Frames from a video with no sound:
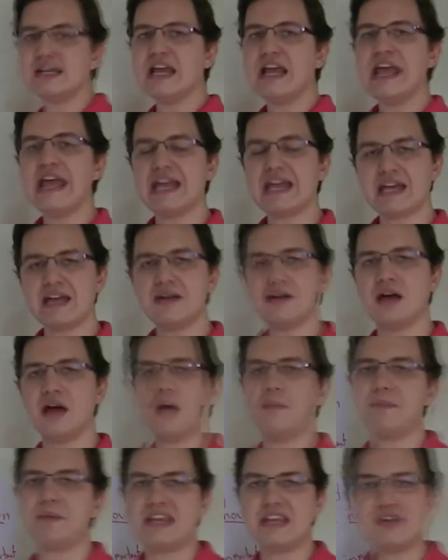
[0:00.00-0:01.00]
It can
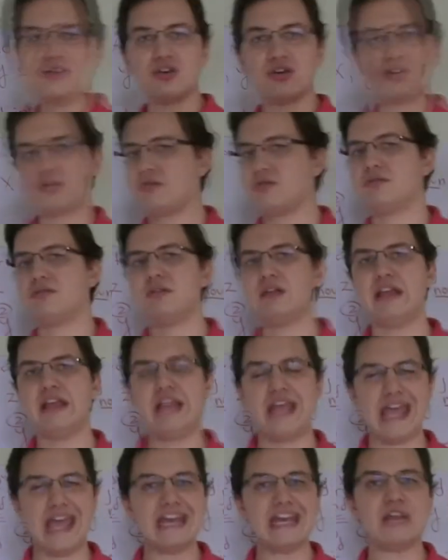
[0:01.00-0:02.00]
appear
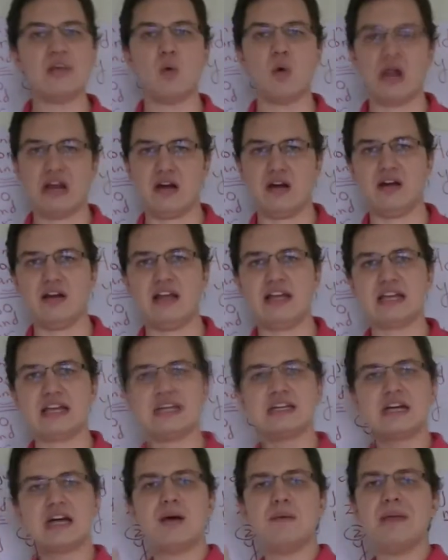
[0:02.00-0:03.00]
anywhere. It
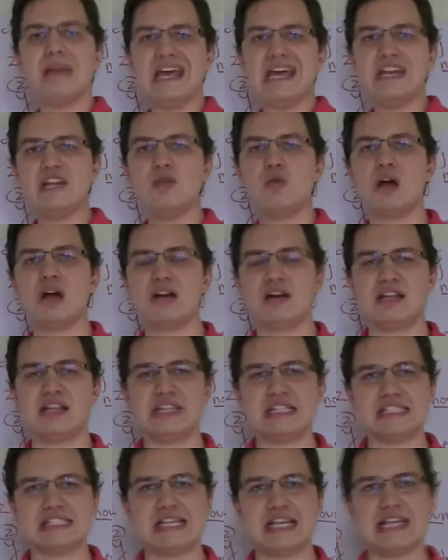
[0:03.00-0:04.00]
can come anywhere in
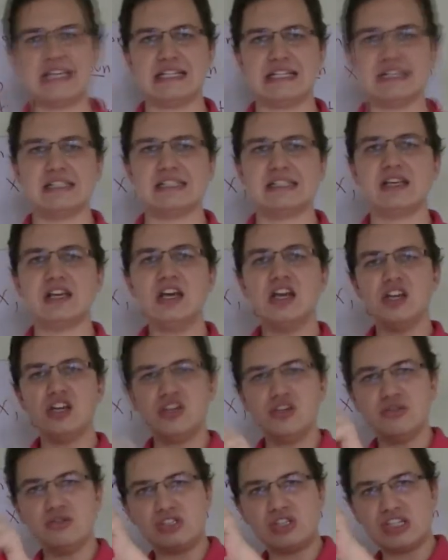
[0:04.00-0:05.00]
the sentence.
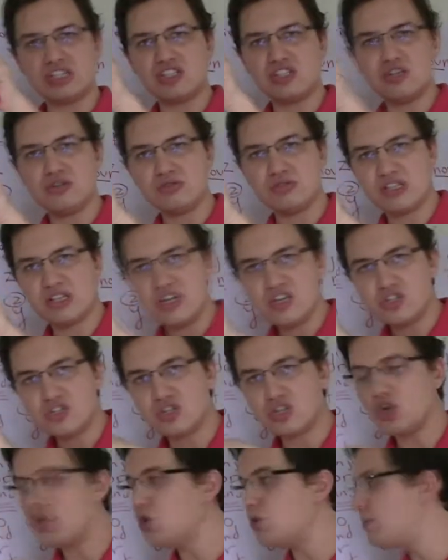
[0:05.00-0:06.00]
You just use
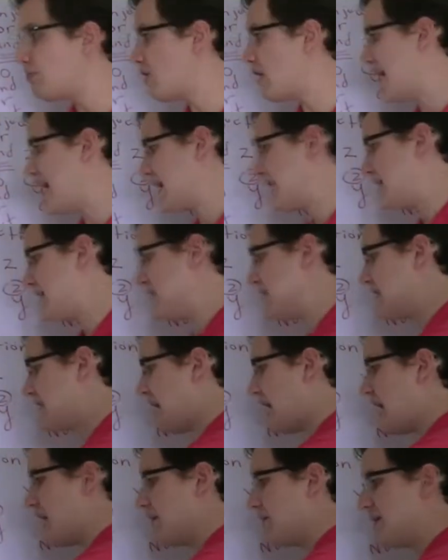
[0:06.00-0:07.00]
two bracketing
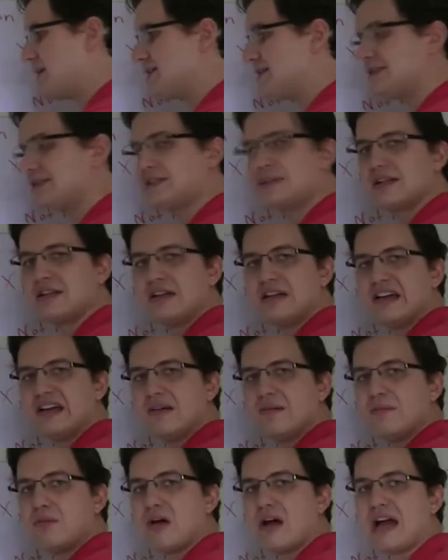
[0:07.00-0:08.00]
commas.
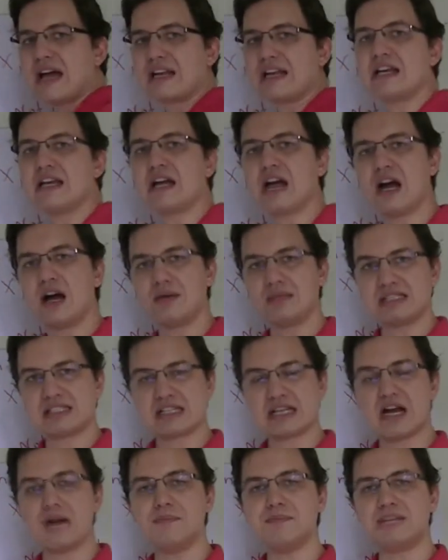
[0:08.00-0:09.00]
Bracketing commas
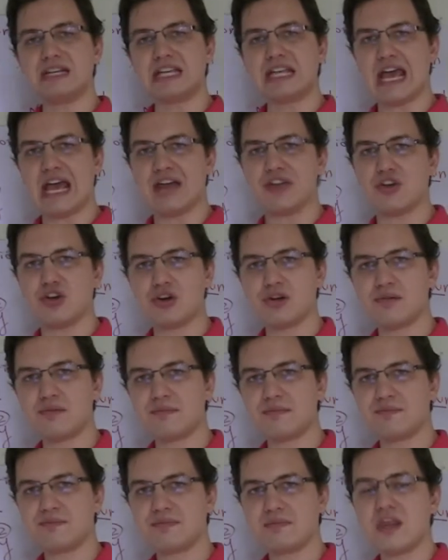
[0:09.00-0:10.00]
come
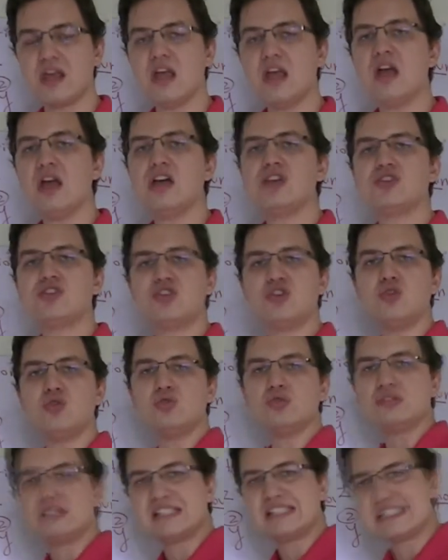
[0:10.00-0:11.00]
together
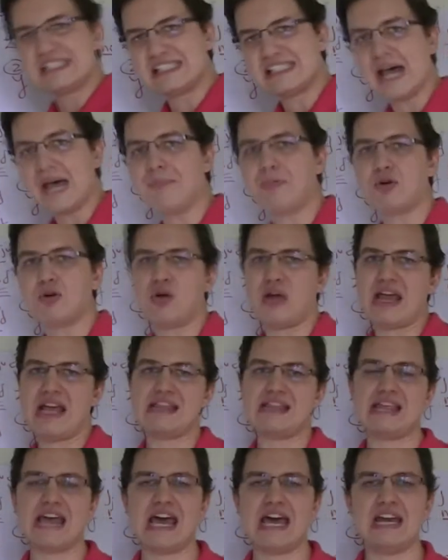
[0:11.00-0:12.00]
to
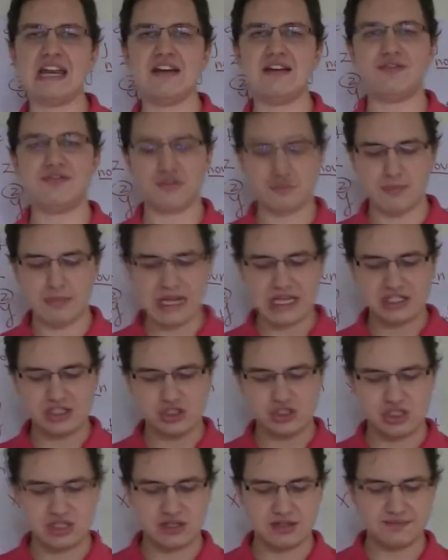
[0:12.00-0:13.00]
separate that
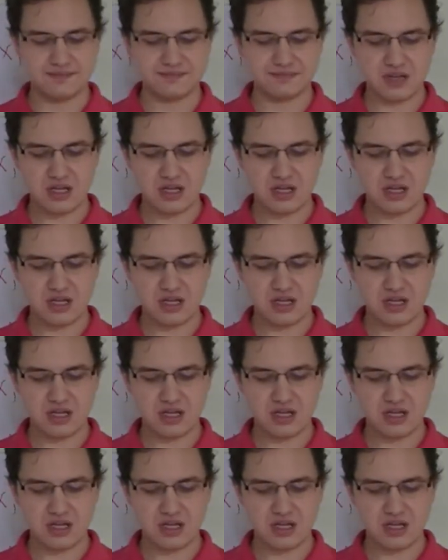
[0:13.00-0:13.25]
information.